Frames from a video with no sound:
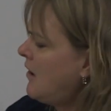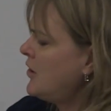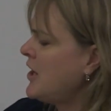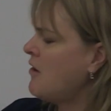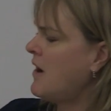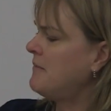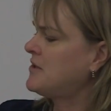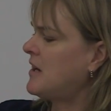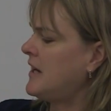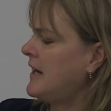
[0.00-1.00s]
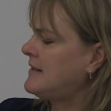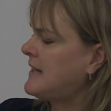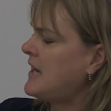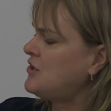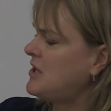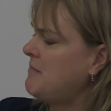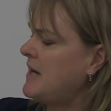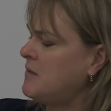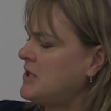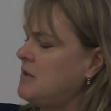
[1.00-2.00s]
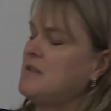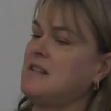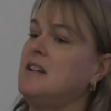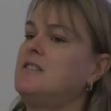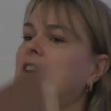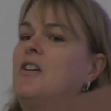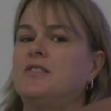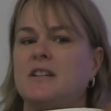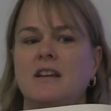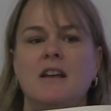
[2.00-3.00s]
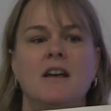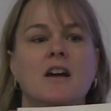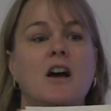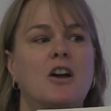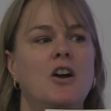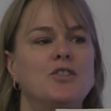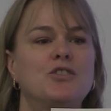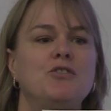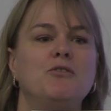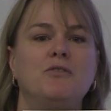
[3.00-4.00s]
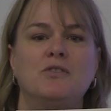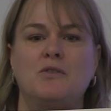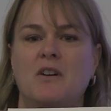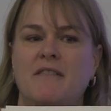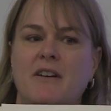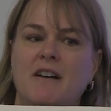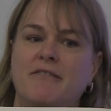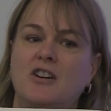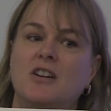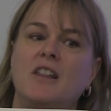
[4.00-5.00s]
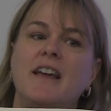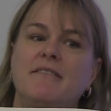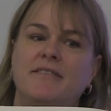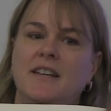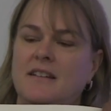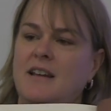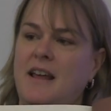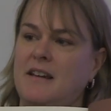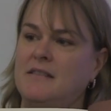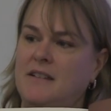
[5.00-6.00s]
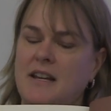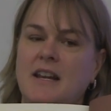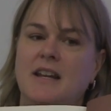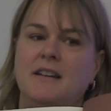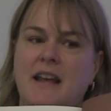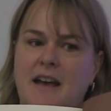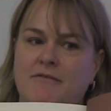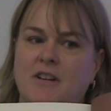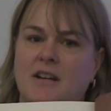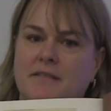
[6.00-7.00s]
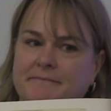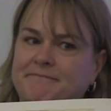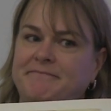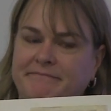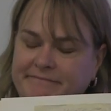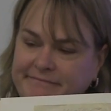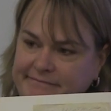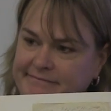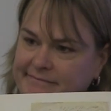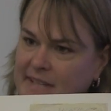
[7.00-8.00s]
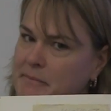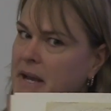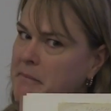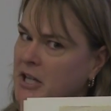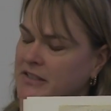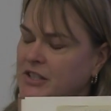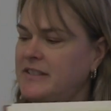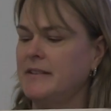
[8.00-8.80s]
or no, I'm sorry, a sketch she made when she was an adult, a cartoon sort of of her life in, in Africa. My apologies.